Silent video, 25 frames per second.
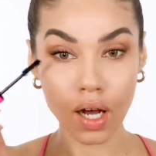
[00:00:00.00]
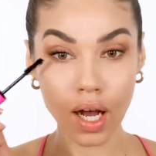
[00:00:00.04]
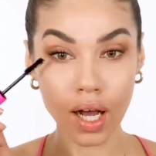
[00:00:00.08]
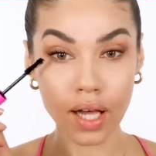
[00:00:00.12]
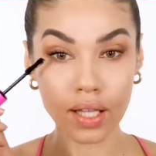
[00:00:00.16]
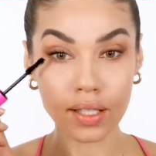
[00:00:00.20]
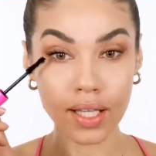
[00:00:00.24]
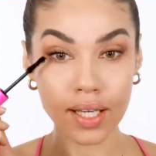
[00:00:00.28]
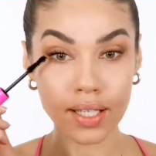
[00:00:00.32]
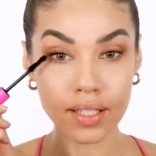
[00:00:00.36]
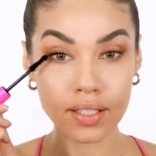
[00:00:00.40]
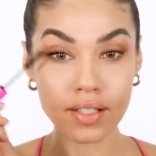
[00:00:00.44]

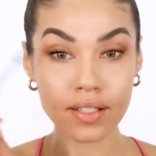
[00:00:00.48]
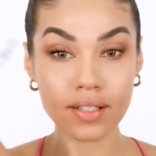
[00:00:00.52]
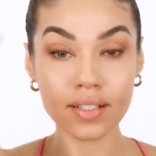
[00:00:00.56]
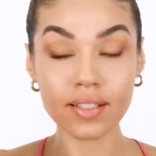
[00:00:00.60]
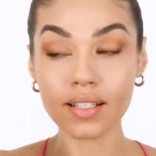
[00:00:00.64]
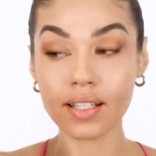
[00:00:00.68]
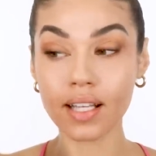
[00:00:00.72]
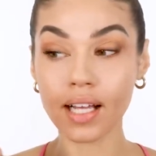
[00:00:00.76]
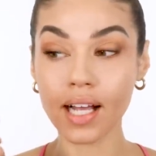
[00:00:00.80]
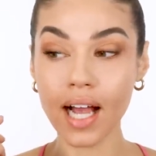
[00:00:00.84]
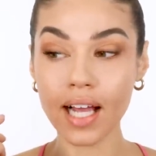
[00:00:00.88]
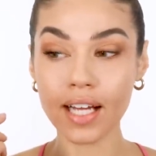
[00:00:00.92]
I like to
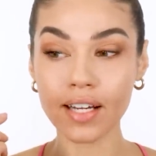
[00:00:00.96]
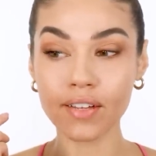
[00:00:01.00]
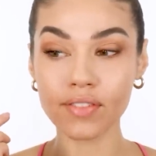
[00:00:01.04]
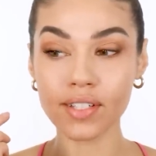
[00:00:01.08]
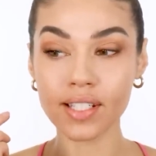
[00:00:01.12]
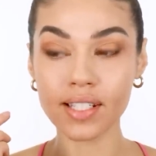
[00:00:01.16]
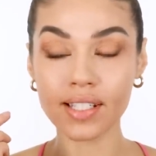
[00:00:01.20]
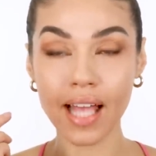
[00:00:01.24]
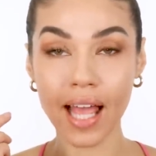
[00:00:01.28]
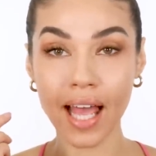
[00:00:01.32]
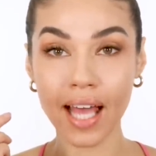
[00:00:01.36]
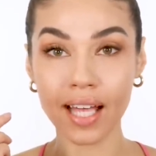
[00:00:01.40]
kind of
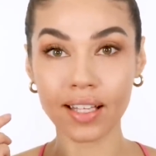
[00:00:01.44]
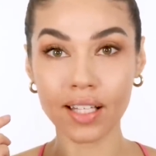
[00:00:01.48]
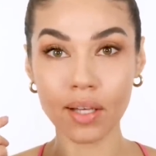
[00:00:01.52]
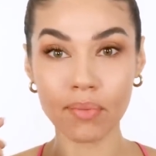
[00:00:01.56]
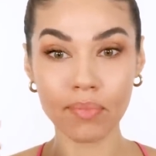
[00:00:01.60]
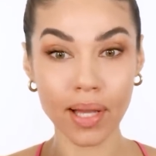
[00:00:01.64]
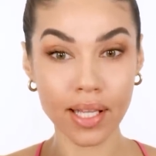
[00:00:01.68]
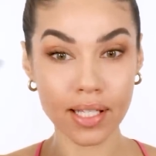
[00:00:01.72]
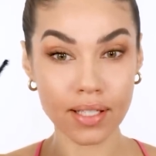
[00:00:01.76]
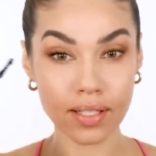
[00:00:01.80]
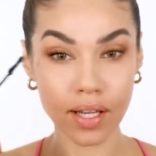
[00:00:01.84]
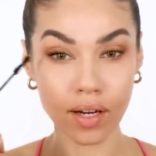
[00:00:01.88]
stand the
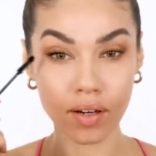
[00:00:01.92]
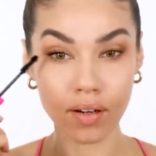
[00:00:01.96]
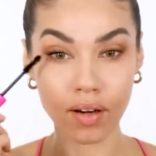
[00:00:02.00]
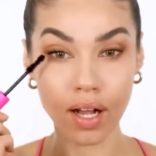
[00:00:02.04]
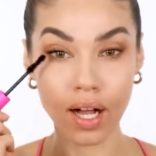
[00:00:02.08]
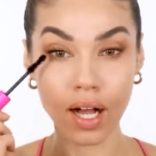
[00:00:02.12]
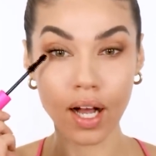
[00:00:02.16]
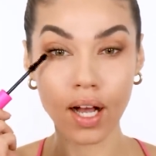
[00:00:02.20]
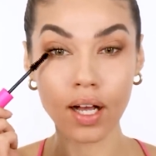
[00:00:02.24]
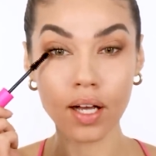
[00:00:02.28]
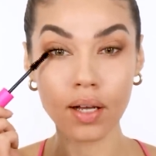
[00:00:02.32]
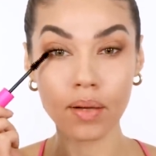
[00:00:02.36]

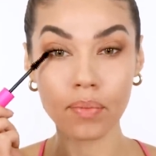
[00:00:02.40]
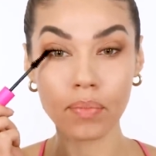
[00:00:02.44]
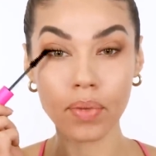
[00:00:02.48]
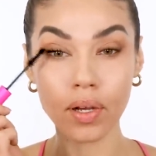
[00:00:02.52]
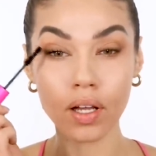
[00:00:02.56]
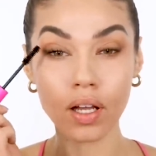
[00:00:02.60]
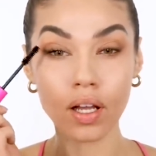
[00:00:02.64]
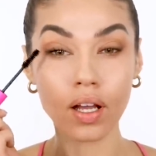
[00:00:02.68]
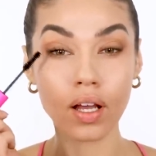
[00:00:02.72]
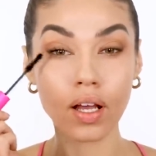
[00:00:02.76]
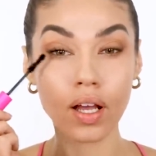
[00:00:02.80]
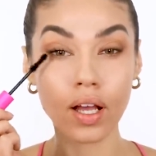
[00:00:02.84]
mascara up
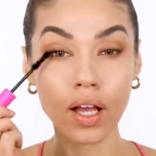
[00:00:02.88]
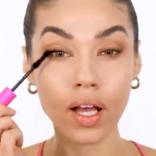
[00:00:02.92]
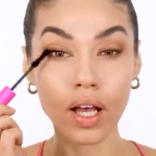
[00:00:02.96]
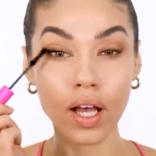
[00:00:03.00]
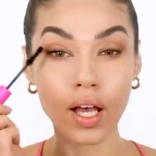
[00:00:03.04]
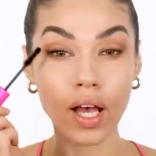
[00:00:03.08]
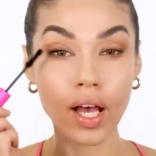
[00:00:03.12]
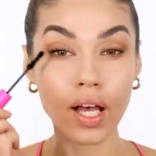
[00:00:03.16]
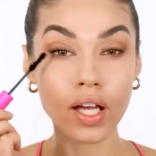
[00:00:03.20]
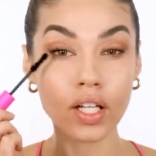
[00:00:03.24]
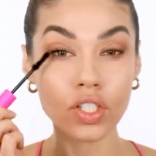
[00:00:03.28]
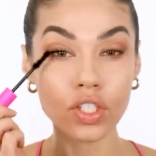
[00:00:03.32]

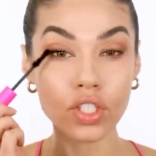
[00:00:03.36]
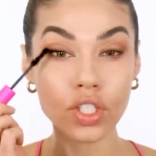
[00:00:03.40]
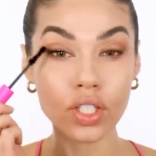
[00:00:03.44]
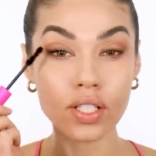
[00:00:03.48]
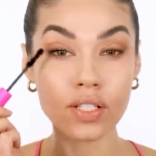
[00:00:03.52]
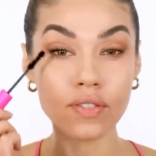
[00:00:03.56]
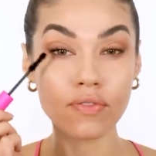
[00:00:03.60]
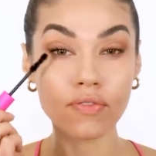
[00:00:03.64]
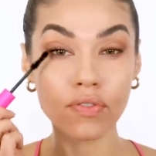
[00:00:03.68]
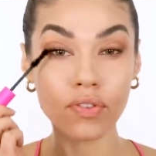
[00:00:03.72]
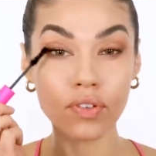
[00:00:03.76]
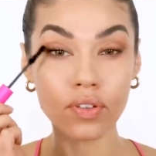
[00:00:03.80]
and
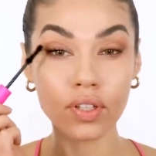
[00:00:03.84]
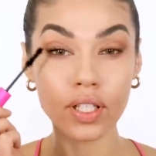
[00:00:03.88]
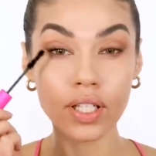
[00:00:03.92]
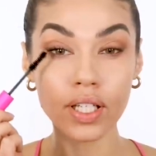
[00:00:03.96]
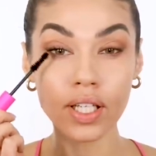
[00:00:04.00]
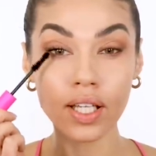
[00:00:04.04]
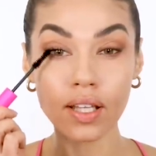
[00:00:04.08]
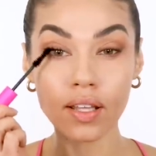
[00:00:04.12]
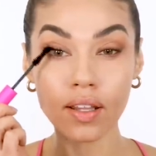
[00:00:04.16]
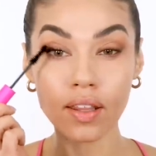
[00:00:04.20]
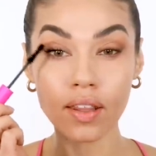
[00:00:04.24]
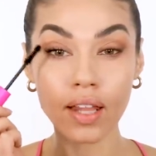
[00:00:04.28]
just
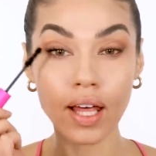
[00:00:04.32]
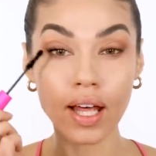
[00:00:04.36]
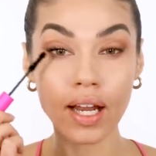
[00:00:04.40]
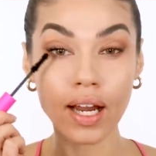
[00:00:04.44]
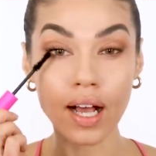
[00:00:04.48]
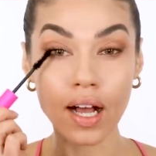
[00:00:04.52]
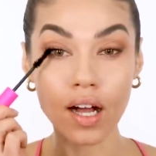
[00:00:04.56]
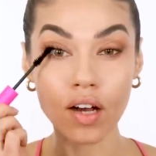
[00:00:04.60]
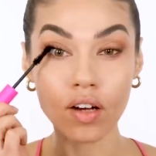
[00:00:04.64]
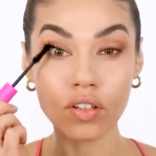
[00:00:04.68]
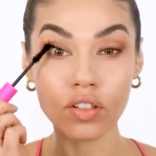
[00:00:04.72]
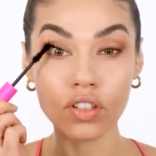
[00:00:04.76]
flick that
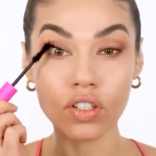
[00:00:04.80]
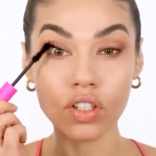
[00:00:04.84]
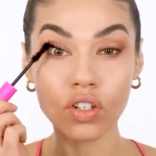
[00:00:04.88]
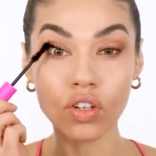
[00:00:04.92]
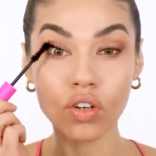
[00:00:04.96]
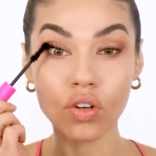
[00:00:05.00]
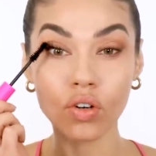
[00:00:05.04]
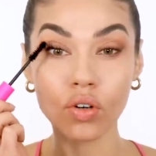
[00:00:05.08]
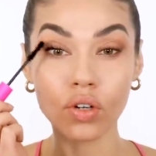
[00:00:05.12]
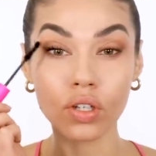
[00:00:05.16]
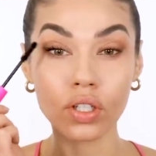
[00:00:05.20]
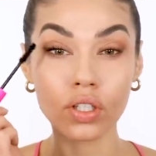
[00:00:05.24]
outer
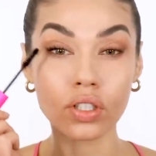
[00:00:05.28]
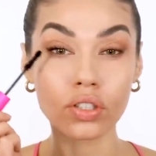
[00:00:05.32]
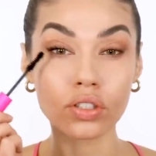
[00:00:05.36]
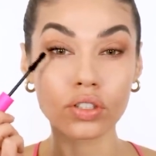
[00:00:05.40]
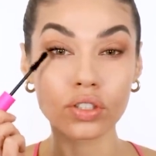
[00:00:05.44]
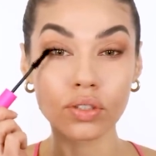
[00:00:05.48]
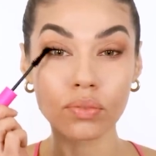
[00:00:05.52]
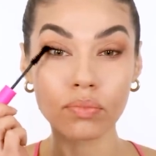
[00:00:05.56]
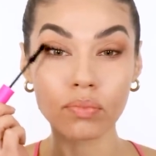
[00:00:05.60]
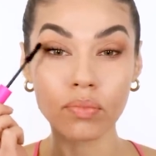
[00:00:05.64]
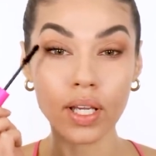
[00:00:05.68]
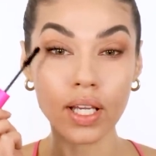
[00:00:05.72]
corner
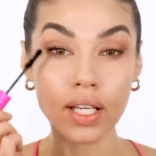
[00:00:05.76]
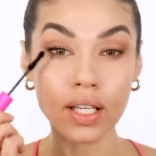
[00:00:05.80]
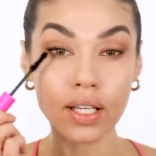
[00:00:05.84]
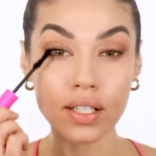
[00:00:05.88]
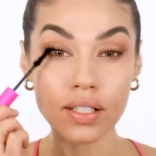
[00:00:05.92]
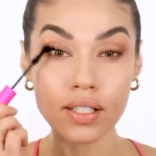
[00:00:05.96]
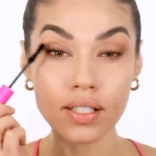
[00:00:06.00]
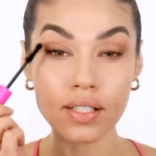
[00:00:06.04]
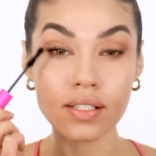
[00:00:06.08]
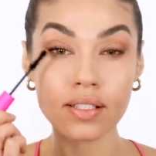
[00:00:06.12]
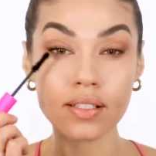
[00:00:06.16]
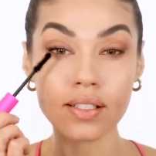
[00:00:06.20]
to make
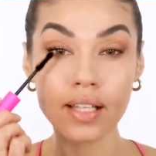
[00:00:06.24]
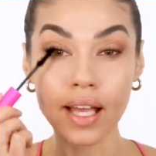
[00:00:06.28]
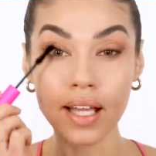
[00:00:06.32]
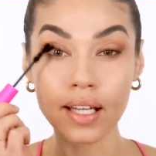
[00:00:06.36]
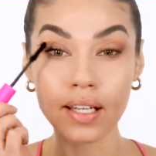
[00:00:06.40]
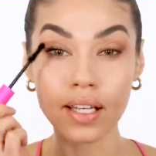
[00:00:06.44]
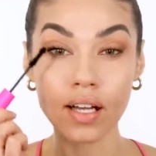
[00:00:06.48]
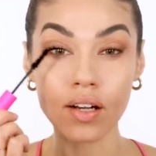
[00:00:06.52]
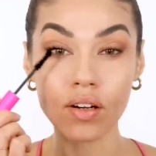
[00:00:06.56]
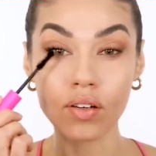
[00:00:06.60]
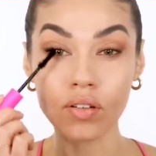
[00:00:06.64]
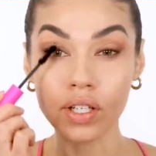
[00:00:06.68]
it
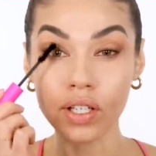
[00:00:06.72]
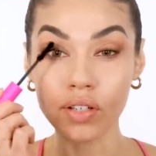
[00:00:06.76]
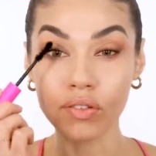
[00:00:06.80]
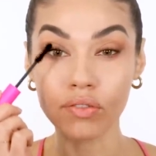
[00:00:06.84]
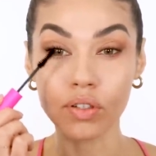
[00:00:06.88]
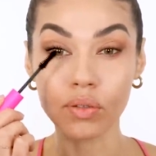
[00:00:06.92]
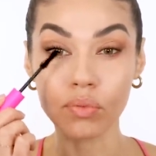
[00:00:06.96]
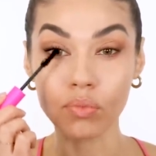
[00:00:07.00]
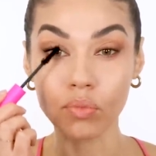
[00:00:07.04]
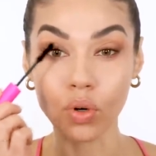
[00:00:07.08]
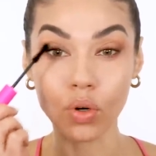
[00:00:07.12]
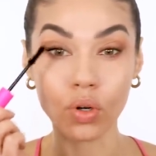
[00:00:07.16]
stand out
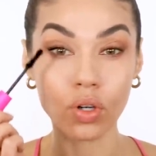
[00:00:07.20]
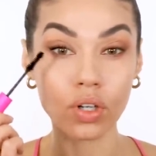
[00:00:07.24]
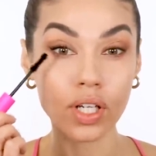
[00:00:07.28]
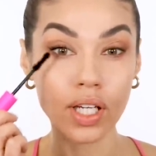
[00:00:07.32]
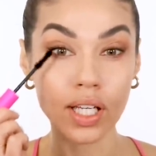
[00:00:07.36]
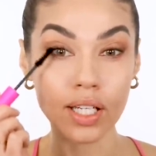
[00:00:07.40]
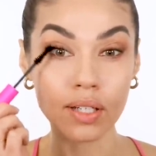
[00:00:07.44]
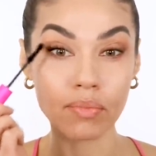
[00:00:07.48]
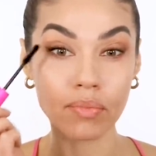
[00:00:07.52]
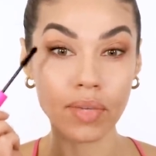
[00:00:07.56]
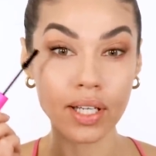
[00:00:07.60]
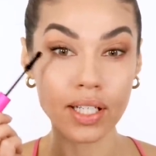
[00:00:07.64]
even more,
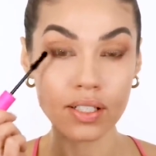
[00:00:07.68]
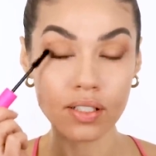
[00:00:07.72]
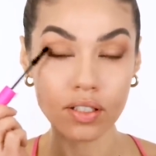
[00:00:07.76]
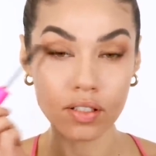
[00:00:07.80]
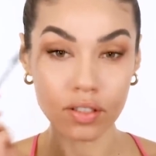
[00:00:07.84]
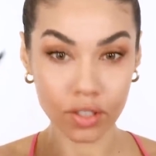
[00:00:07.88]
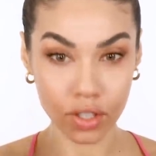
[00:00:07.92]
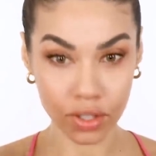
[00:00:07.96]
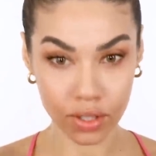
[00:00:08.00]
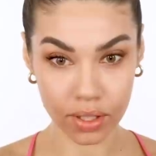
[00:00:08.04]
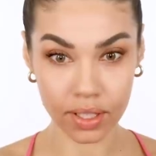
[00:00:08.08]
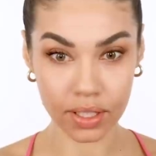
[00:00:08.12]
and it makes
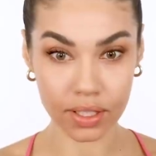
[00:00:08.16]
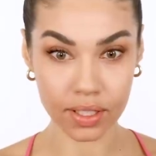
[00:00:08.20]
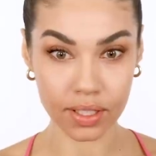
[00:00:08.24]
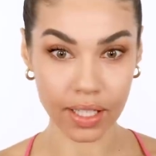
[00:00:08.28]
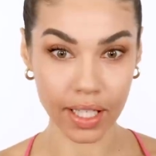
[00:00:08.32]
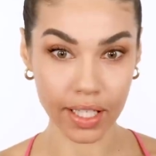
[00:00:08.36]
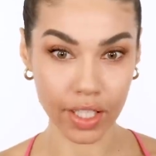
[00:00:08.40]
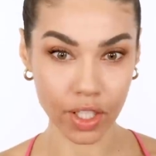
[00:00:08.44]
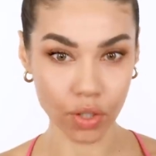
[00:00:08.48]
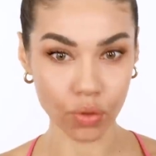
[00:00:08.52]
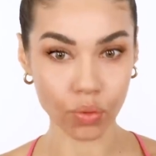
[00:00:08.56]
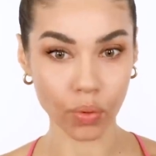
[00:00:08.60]
it look
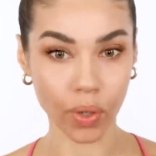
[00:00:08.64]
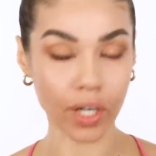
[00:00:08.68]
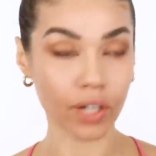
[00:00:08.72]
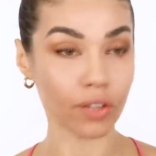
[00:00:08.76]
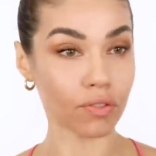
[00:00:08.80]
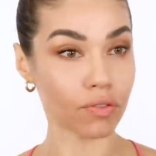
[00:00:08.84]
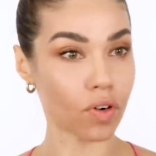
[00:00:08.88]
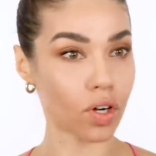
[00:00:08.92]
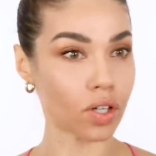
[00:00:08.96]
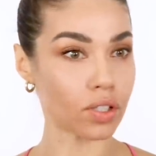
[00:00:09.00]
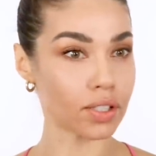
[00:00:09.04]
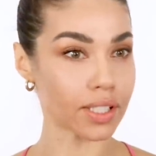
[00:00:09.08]
like you're
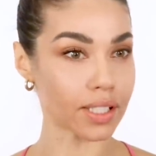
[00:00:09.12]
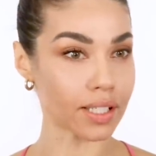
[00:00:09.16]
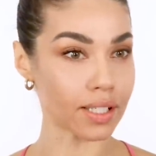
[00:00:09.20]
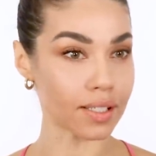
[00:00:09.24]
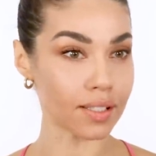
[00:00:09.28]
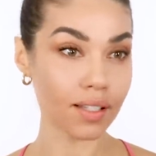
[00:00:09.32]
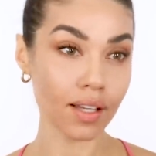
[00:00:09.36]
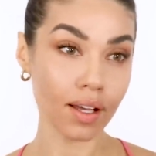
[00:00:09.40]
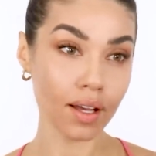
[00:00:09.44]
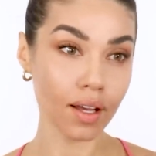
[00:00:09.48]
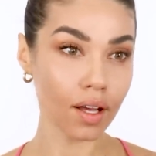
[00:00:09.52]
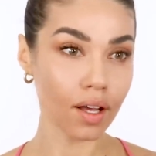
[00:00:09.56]
wearing
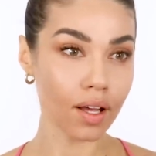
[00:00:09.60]
falsies.